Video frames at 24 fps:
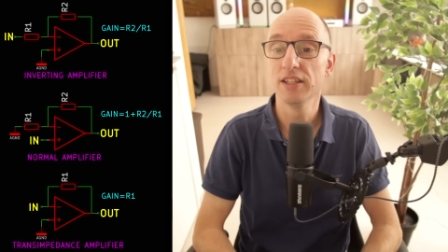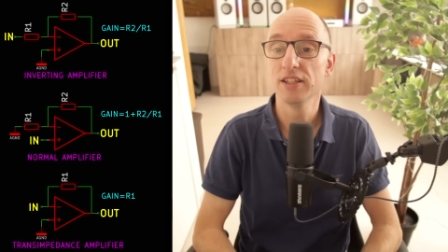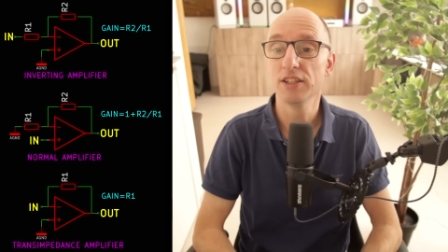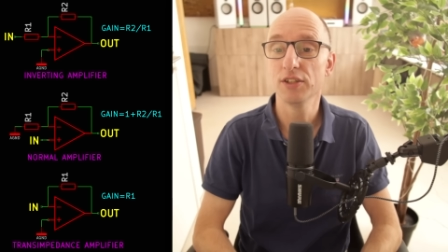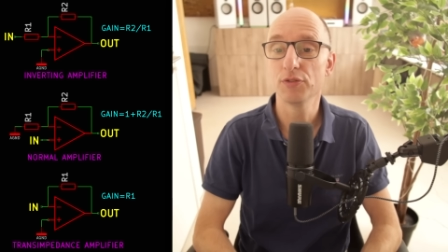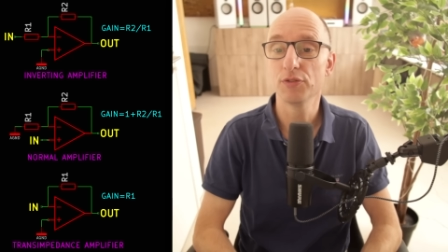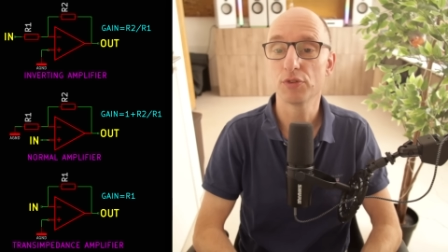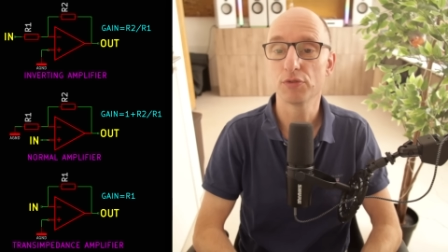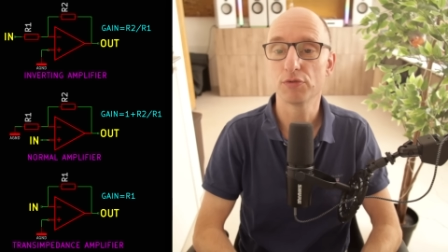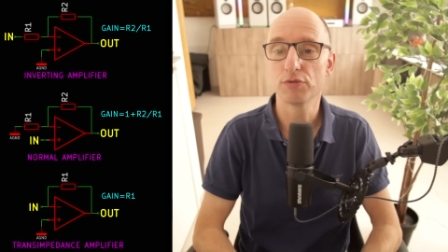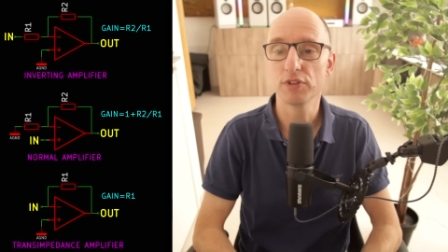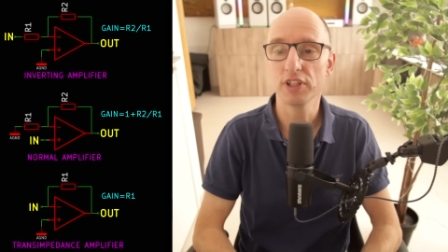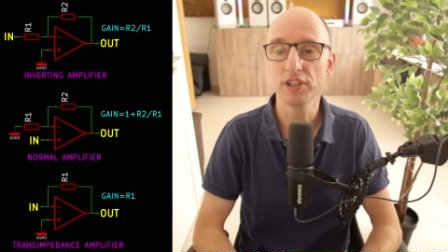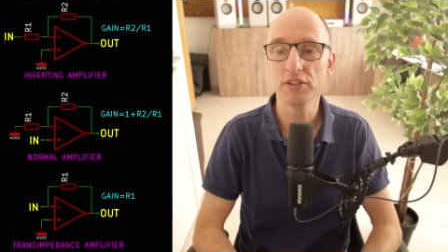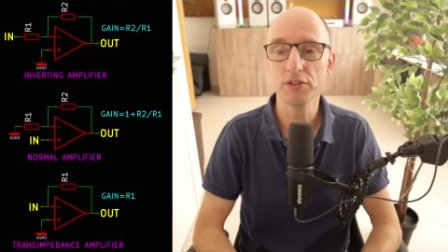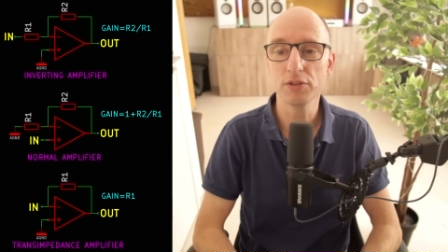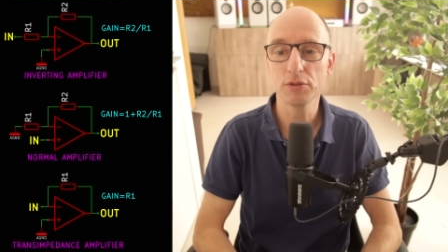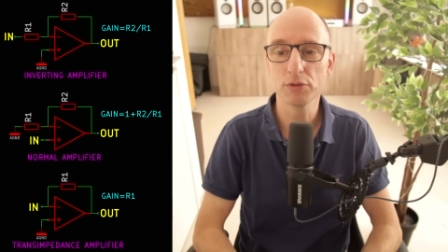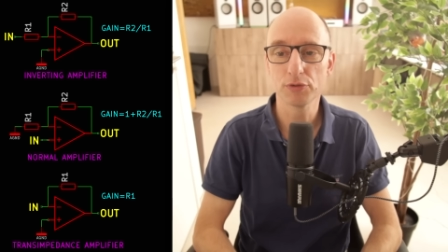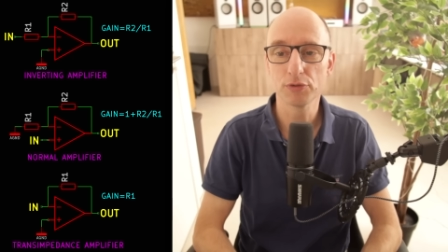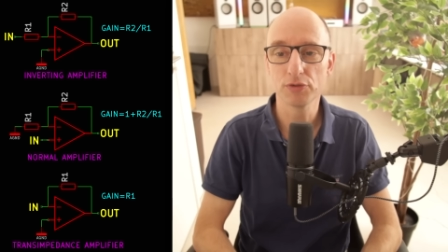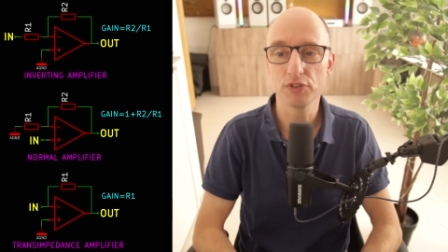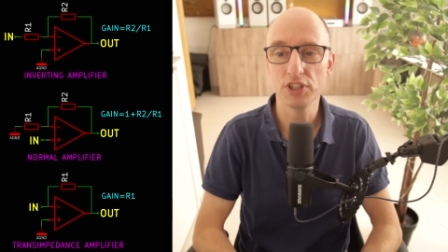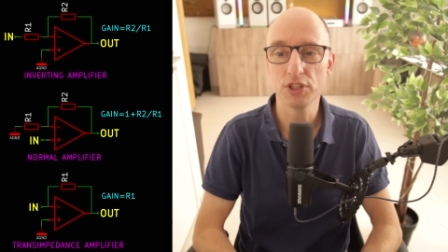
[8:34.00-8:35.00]
If the
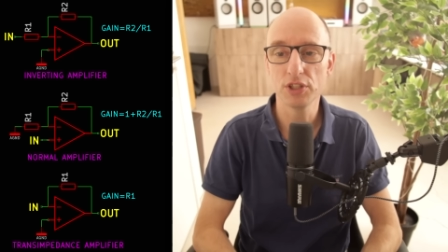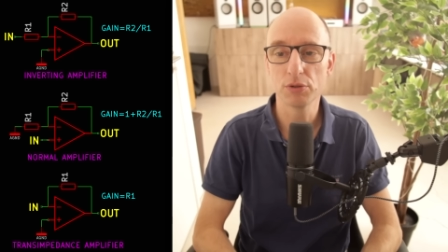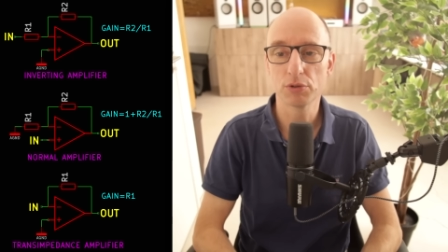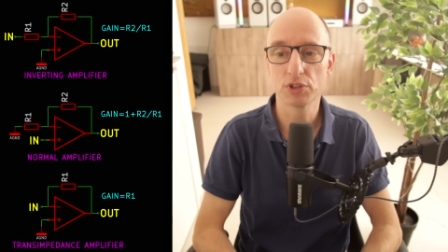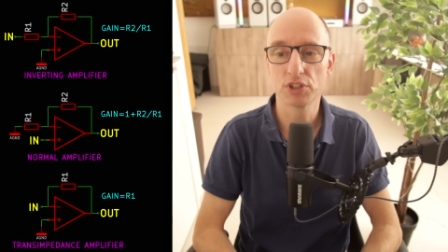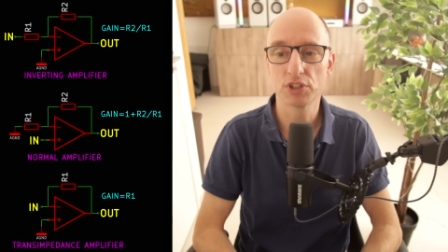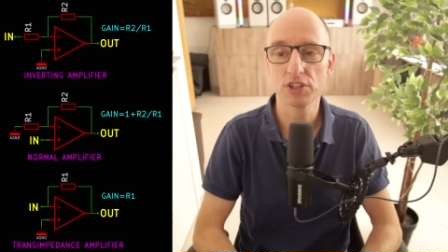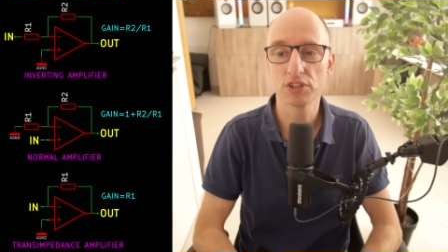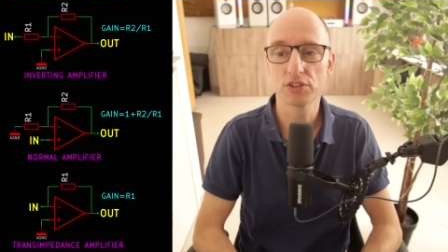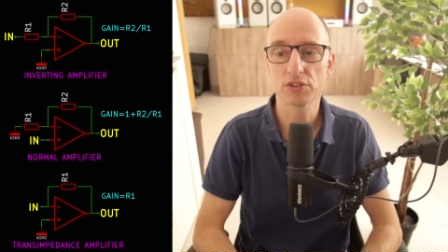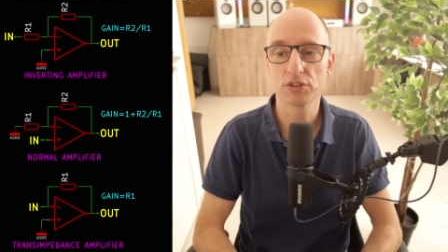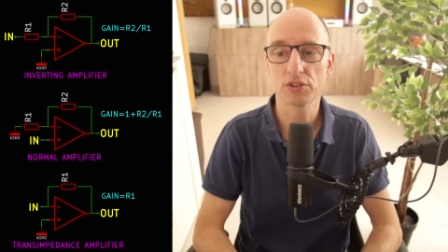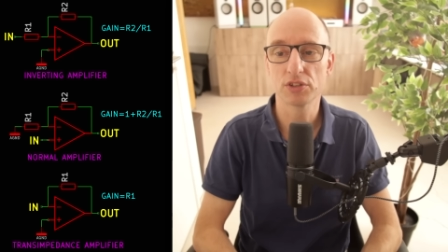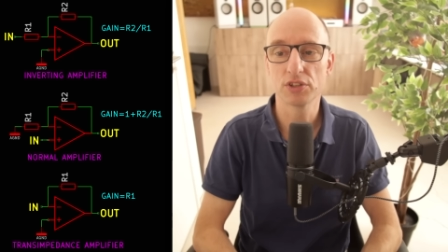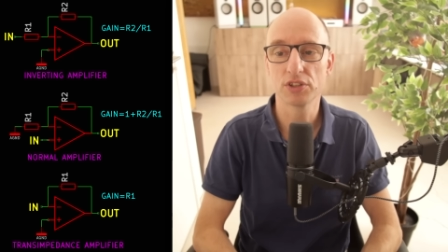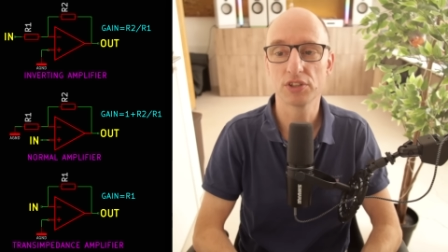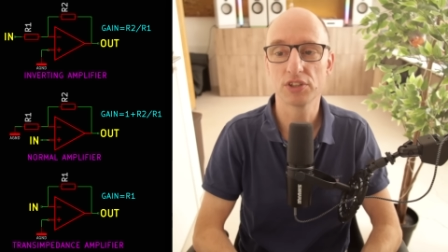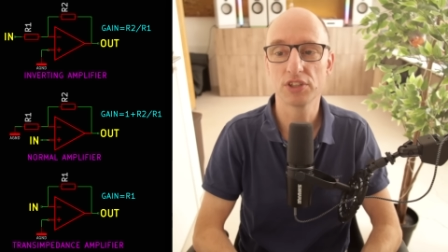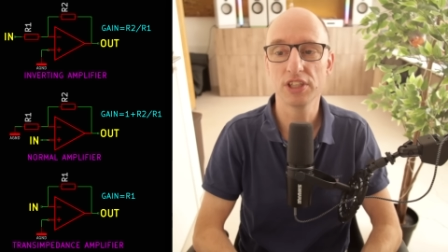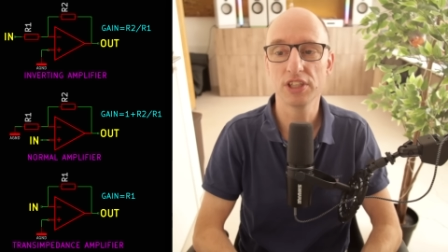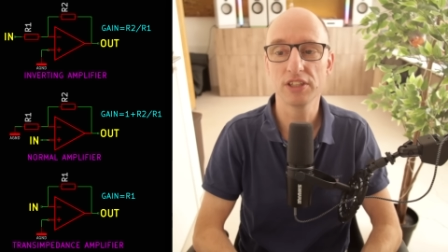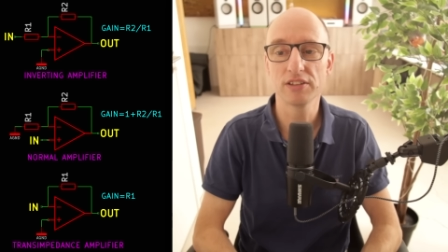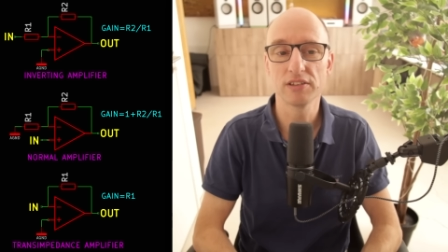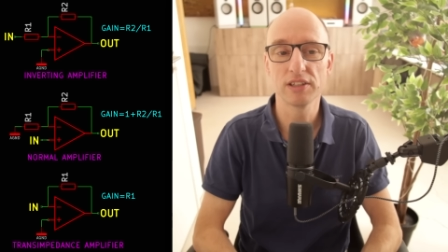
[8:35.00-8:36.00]
value of these resistors is
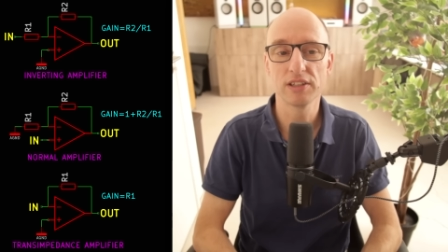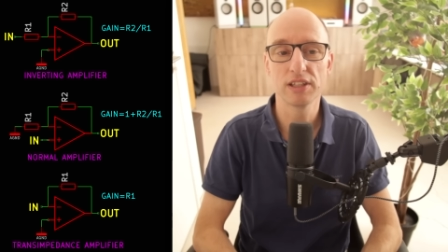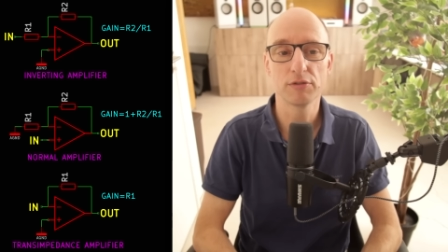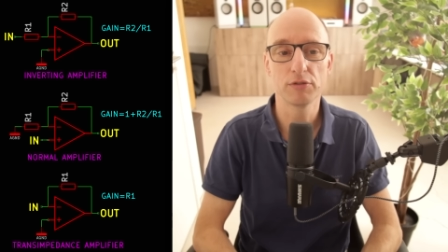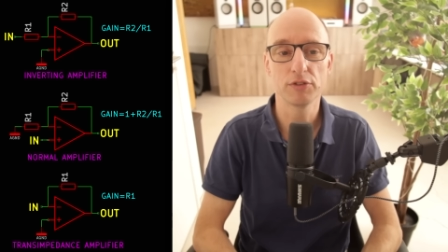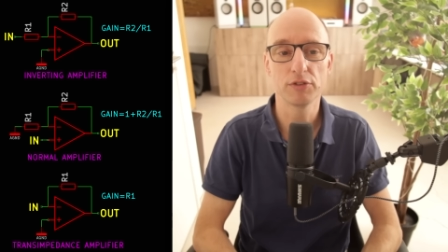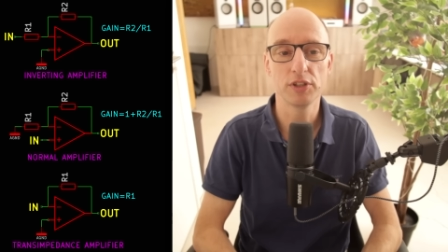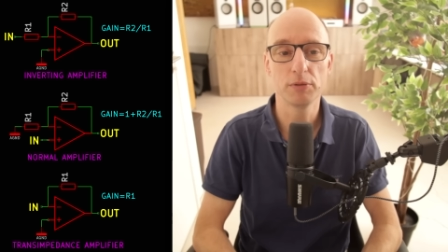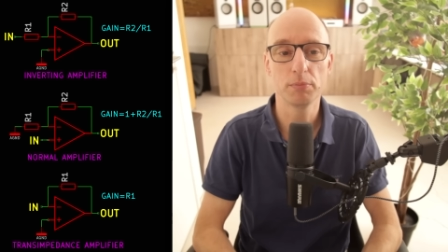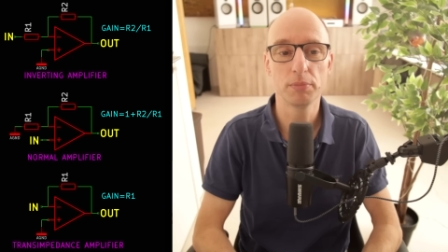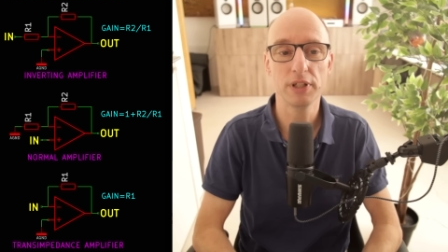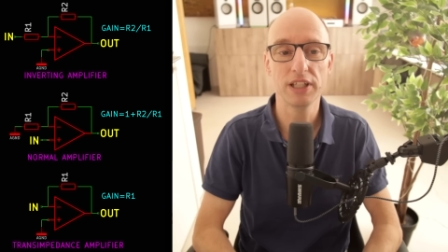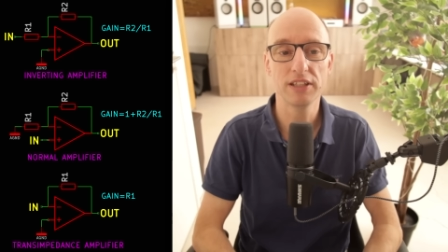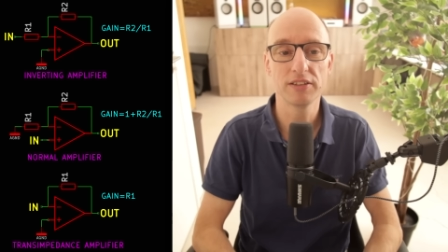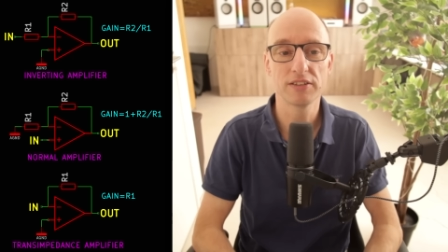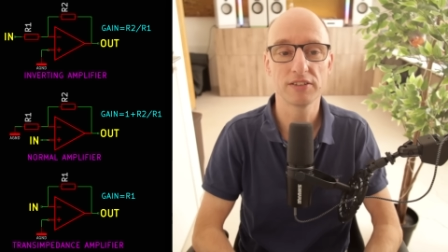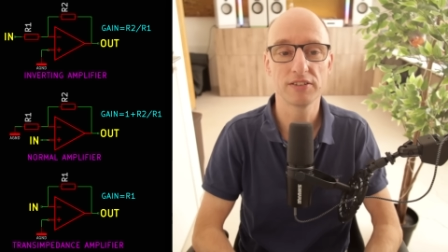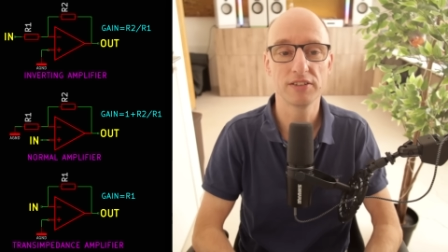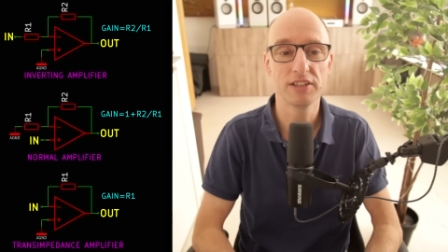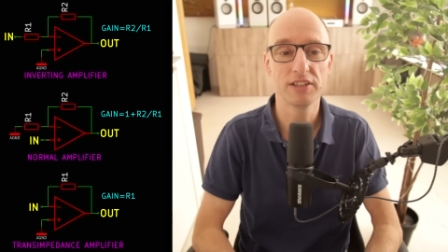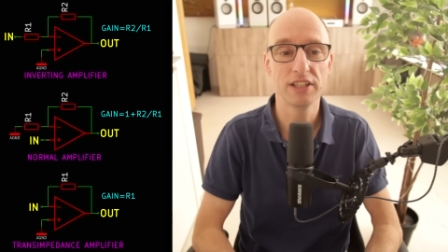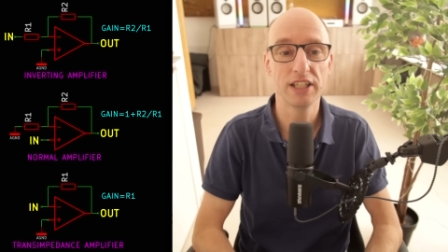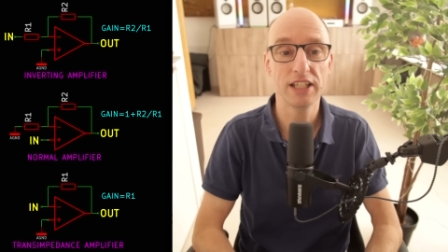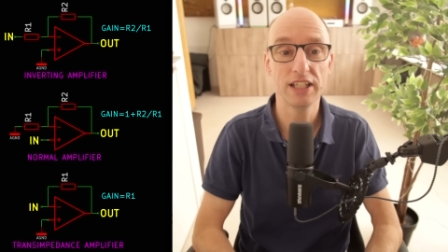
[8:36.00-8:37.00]
signal level
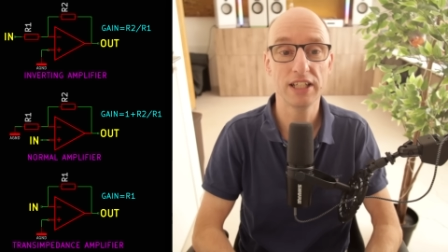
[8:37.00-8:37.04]
dependent in